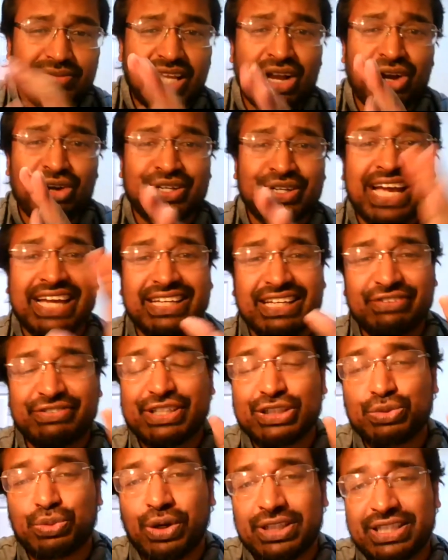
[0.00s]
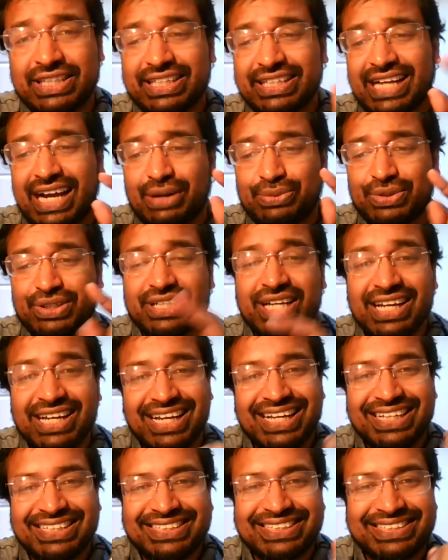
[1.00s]
Okay, if there's one thing I would
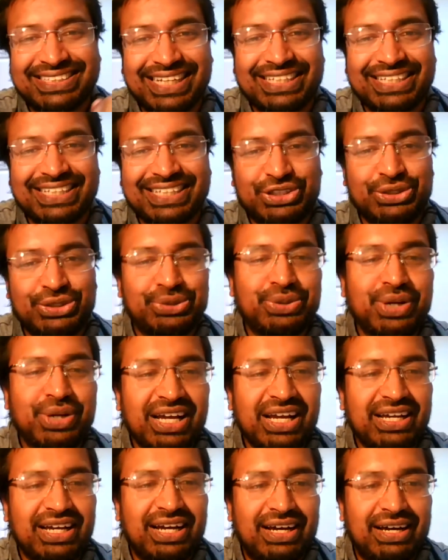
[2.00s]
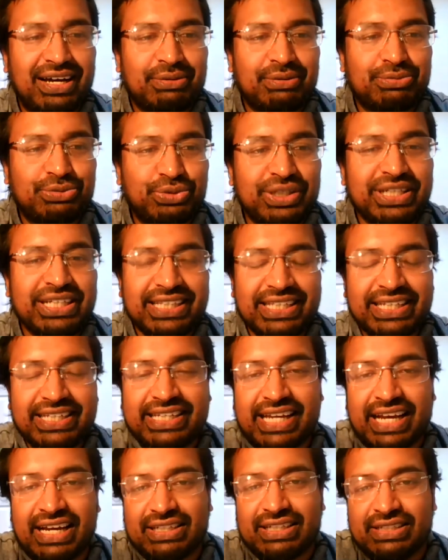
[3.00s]
suggest you really
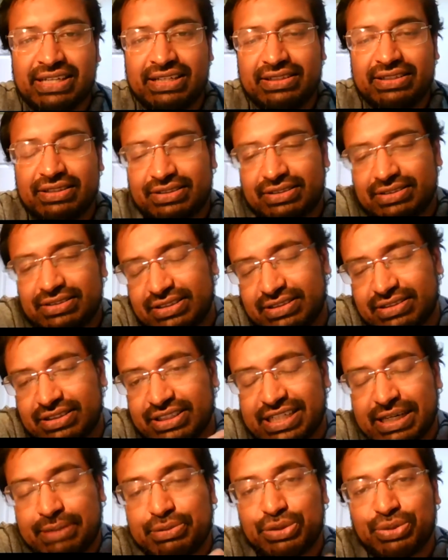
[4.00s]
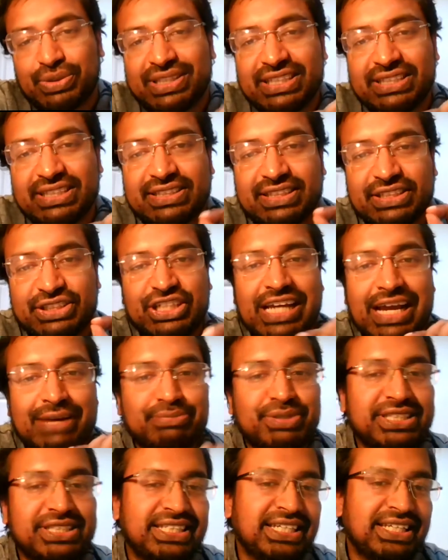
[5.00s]
get to grips with is the
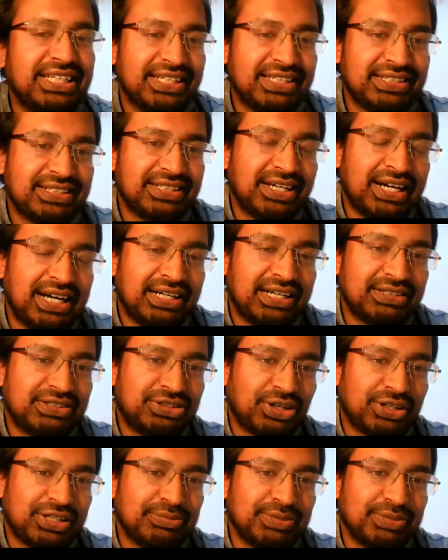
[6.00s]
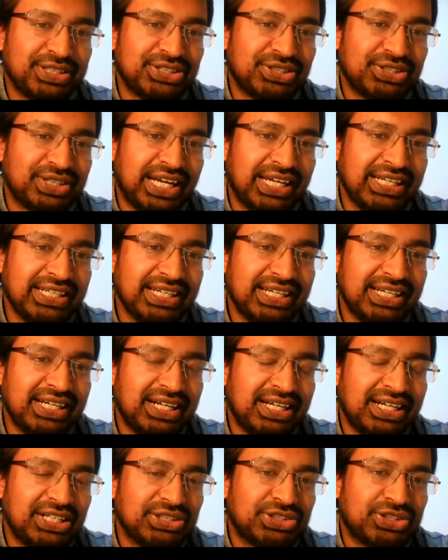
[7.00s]
GMC documents. Okay,
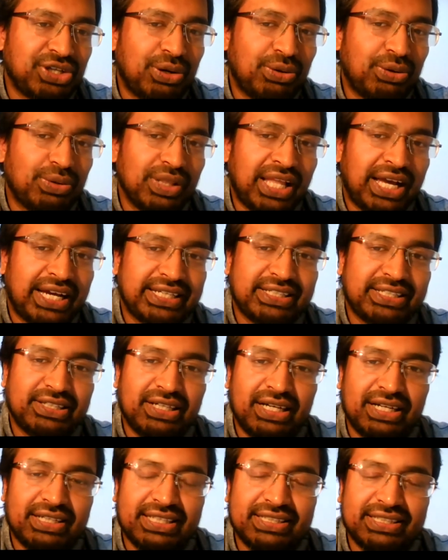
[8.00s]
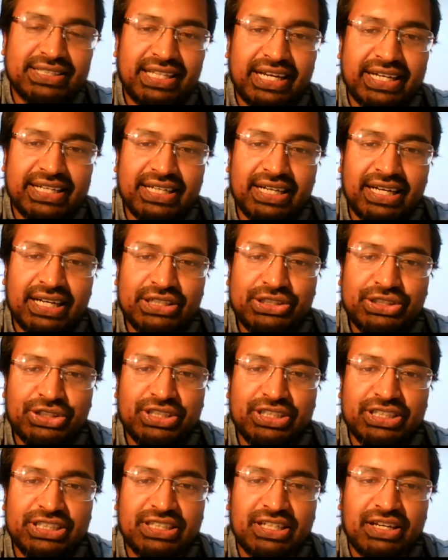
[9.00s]
so like things like
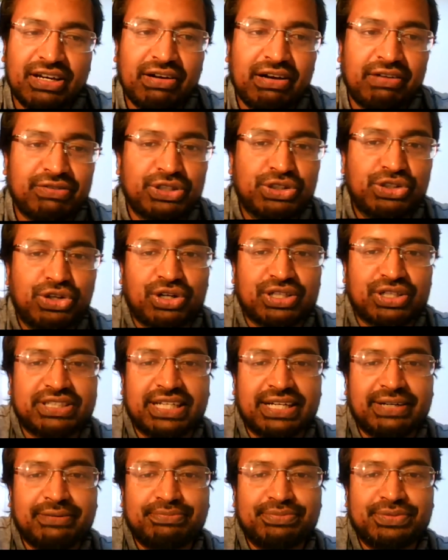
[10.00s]
duties of a doctor.